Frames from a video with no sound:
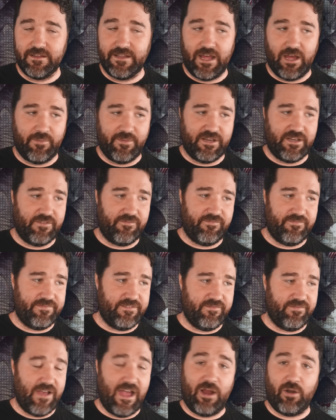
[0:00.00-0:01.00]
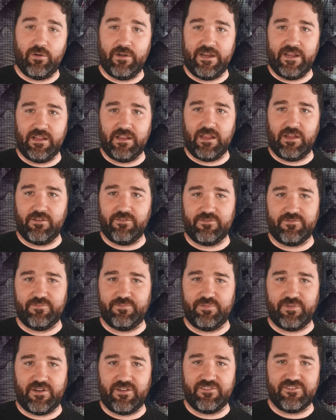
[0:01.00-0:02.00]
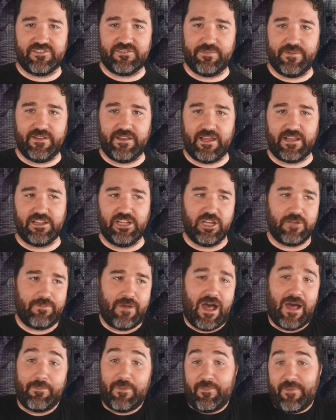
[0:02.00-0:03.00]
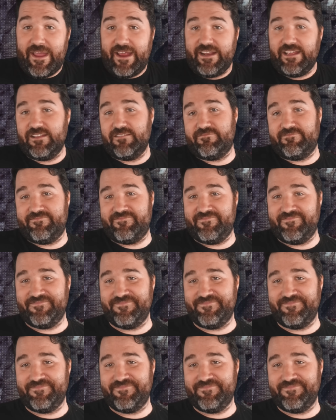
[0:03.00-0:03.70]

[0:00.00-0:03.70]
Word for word: Now, I mean, if, if I were Neil, I would probably just been like, look, Mom, I made it.